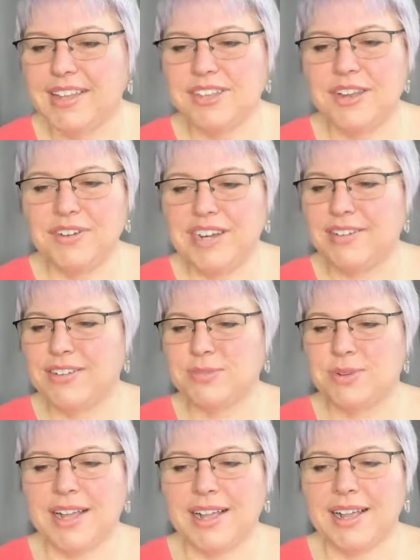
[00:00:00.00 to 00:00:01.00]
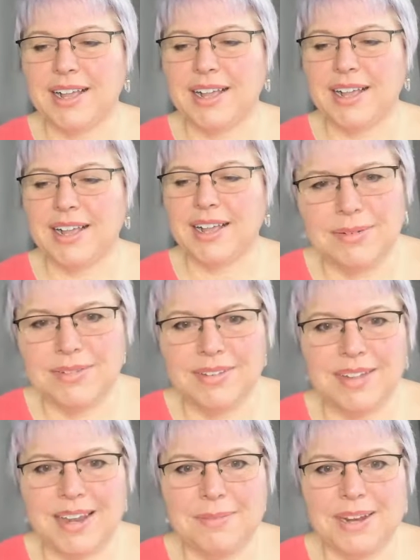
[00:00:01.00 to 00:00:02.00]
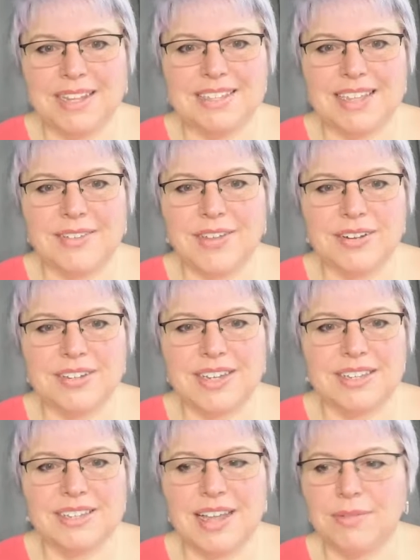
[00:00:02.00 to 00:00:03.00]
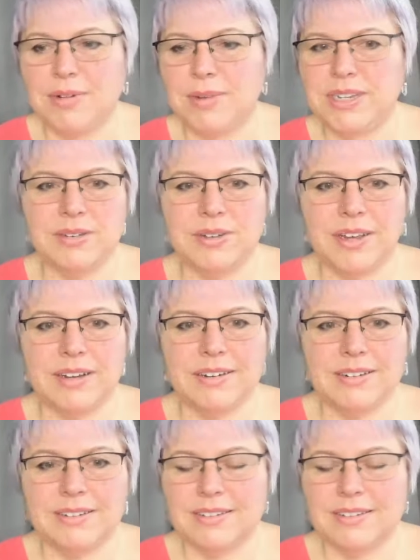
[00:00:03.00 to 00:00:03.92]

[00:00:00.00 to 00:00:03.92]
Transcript: Jeffrey Davis, we're not going to talk about anybody's saviors. That's not what we do here.